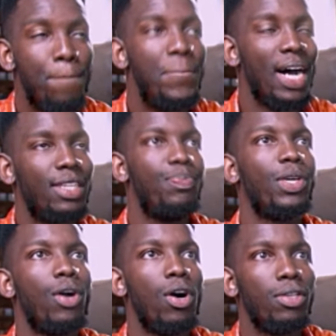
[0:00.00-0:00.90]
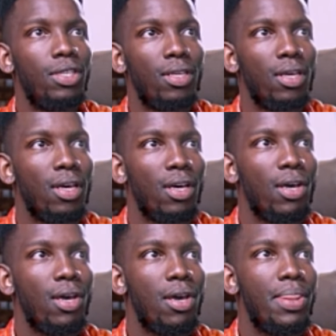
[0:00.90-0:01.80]
but because
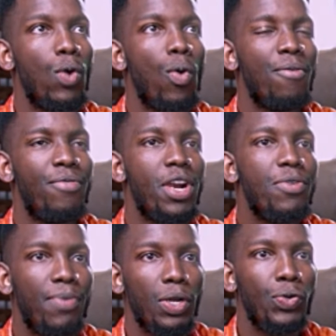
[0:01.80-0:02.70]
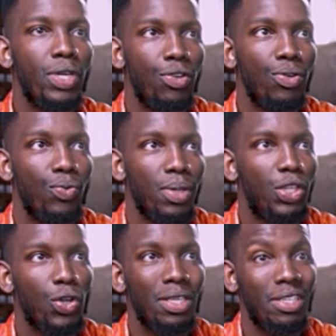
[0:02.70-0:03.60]
they were very fluid with the
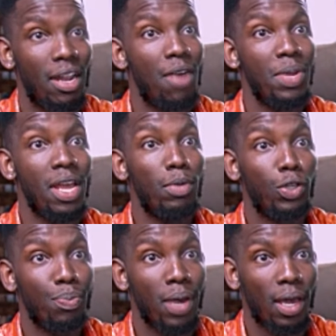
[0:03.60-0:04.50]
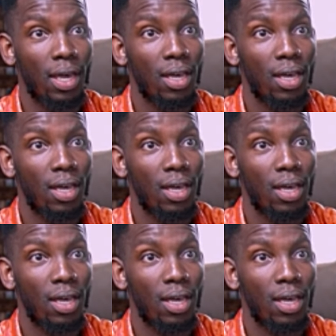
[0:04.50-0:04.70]
choices that I've been able to make.